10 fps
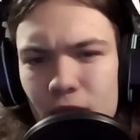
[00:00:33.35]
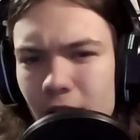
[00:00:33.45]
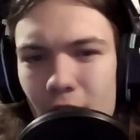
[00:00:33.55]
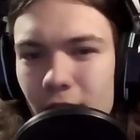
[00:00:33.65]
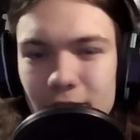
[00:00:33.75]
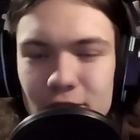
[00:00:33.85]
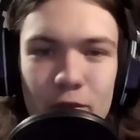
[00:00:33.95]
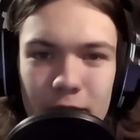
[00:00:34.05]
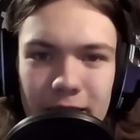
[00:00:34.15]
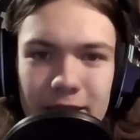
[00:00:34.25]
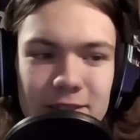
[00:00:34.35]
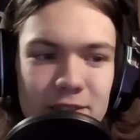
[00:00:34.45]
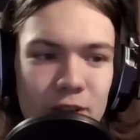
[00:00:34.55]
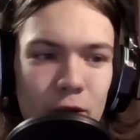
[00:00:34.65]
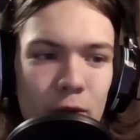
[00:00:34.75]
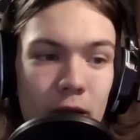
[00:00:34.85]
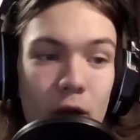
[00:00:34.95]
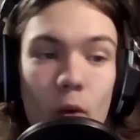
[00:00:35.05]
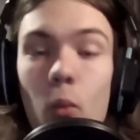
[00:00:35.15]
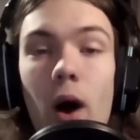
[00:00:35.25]
regardless of what it is, so
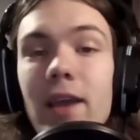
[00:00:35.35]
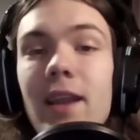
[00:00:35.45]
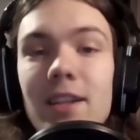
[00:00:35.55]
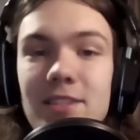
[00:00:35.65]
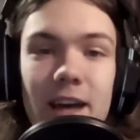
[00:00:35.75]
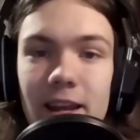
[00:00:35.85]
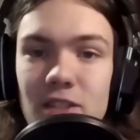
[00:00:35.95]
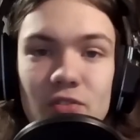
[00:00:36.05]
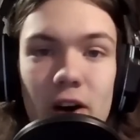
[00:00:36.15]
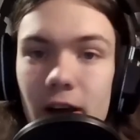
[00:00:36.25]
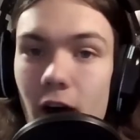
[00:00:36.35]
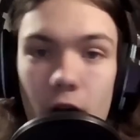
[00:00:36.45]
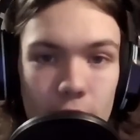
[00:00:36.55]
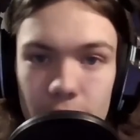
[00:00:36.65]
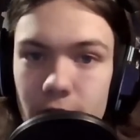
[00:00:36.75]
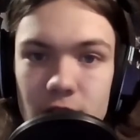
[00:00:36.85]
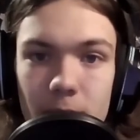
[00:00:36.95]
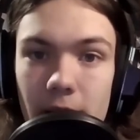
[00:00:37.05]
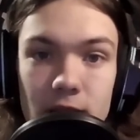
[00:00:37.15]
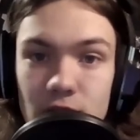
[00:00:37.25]
why not satisfy all of those
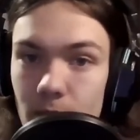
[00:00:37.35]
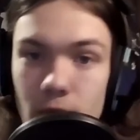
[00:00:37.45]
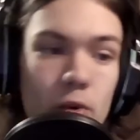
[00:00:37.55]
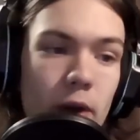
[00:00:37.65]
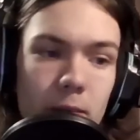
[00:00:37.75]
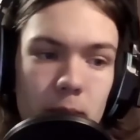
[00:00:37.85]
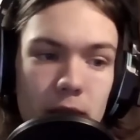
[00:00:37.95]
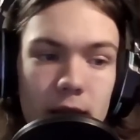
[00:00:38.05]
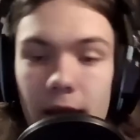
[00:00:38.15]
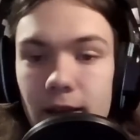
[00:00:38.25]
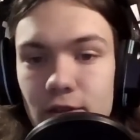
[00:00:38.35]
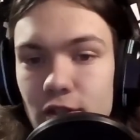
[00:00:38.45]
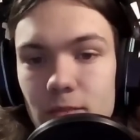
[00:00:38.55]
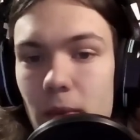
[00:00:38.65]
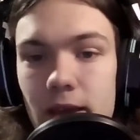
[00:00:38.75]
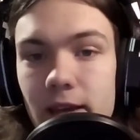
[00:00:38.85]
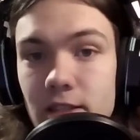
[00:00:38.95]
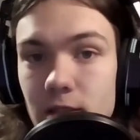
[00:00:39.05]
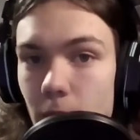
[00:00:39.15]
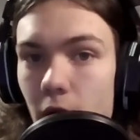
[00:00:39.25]
demands from you and me and just make a
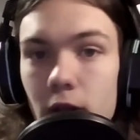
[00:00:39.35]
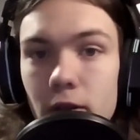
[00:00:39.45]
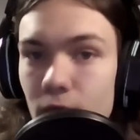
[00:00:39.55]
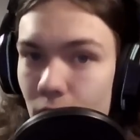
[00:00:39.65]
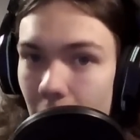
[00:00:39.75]
small,